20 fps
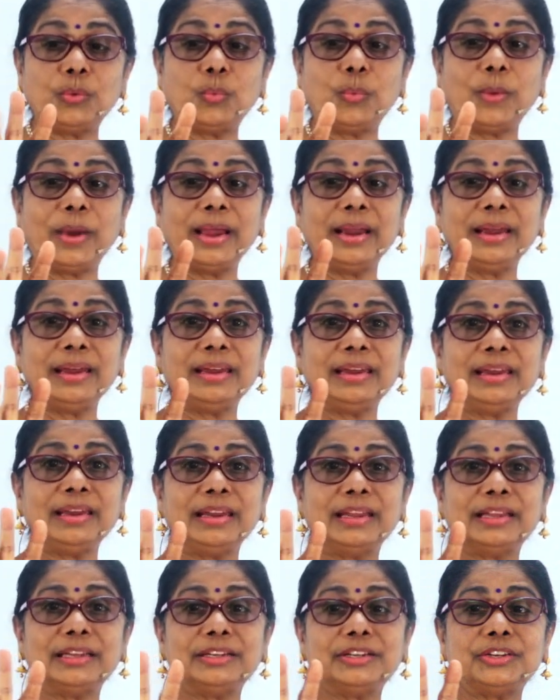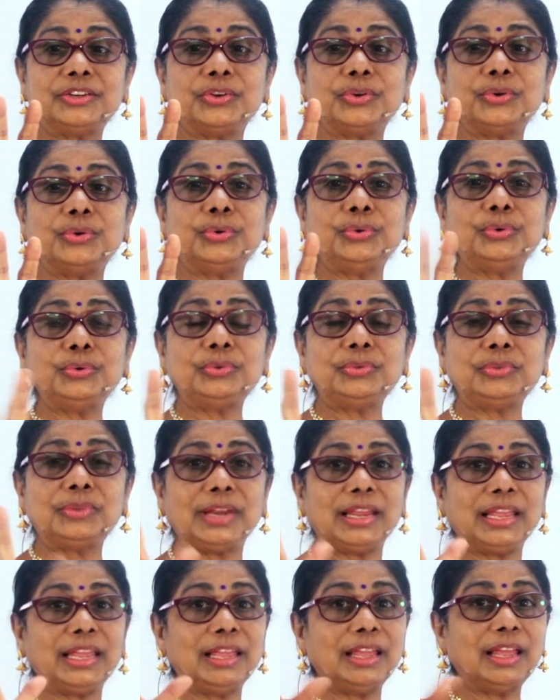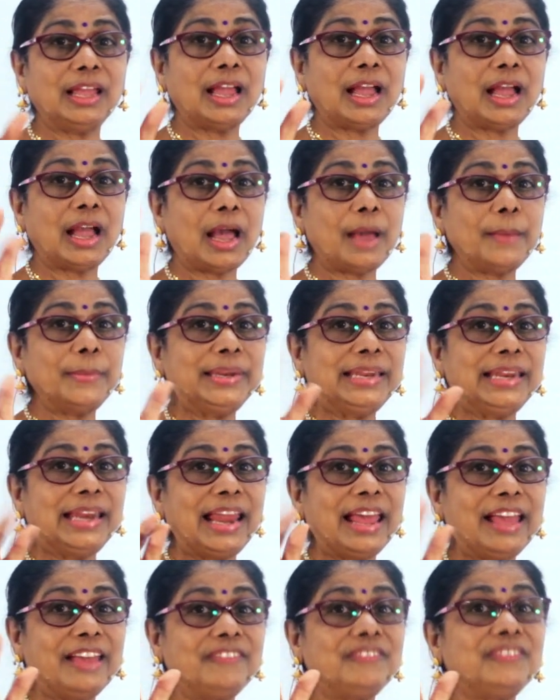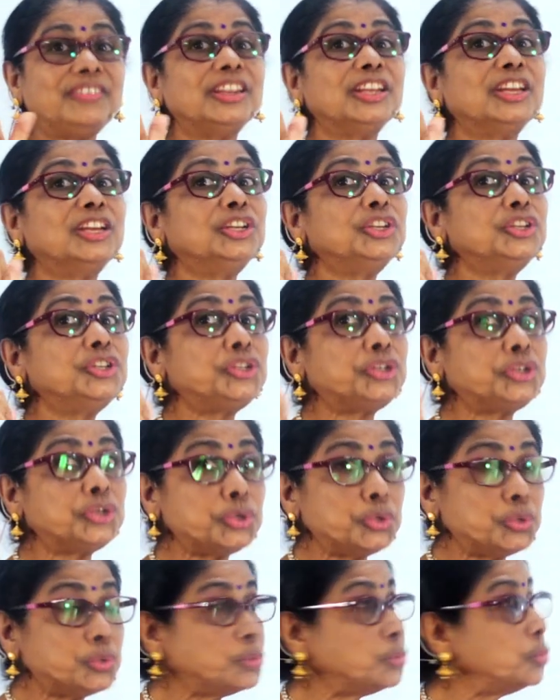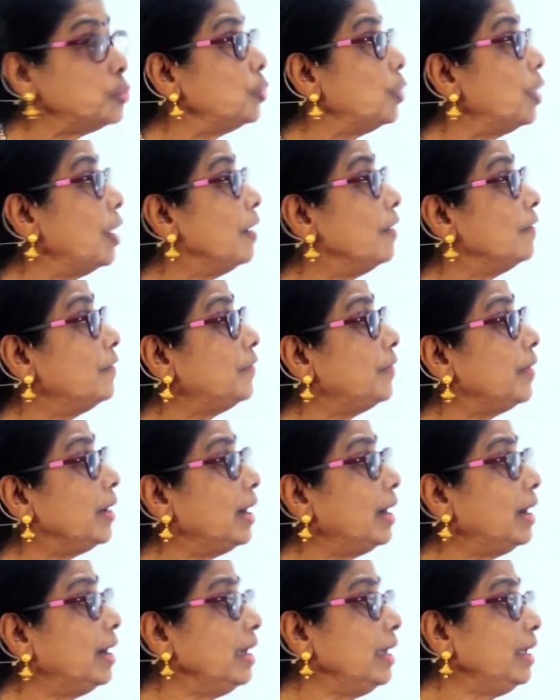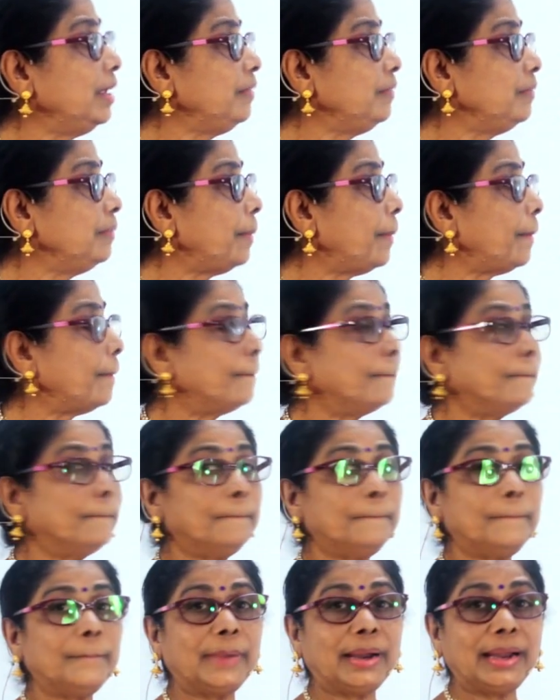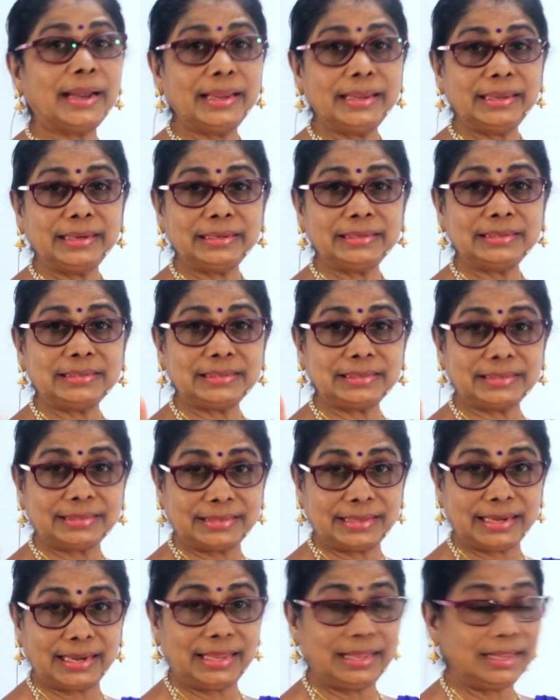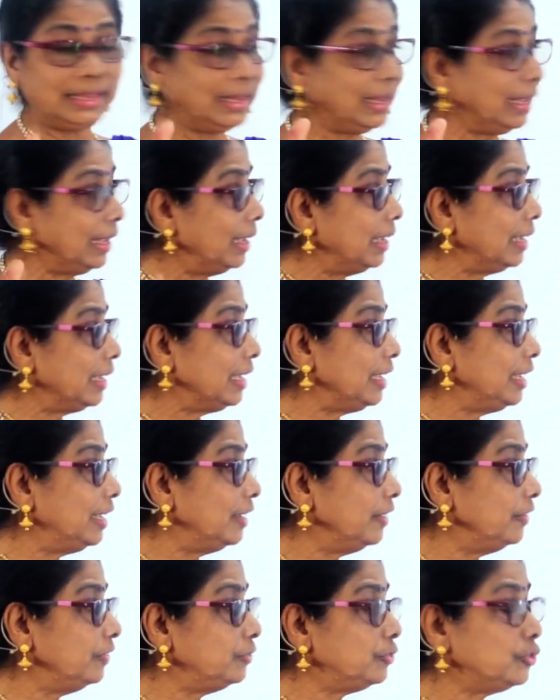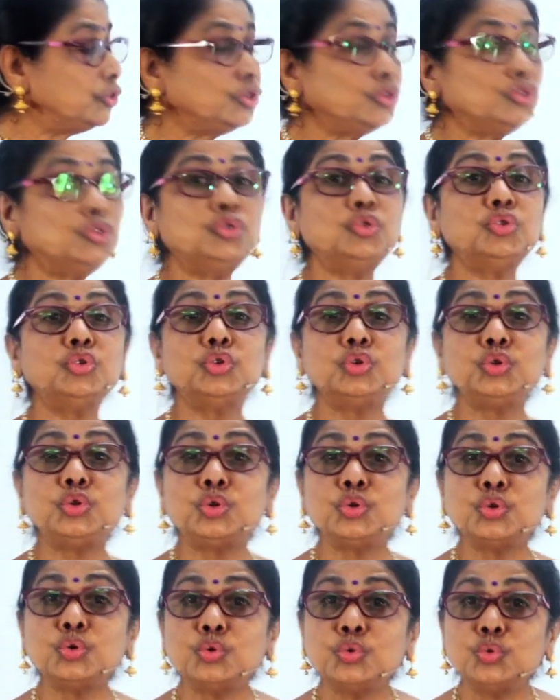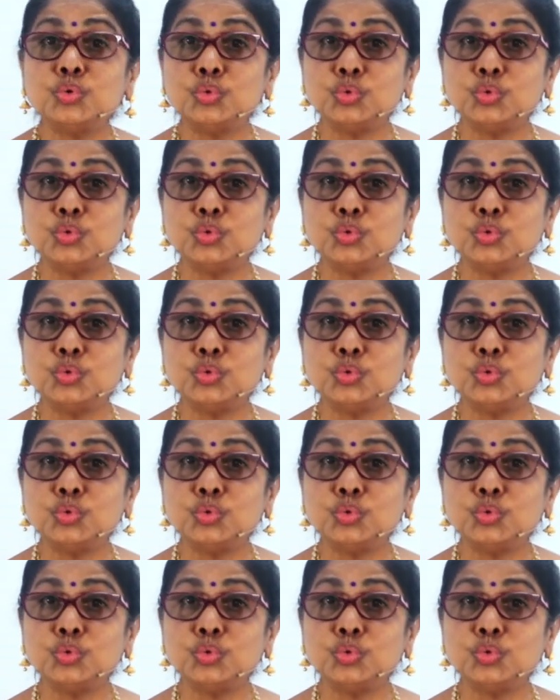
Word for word: 1, 2, 3. How many left? 2. 5 minus 3 gives you 2.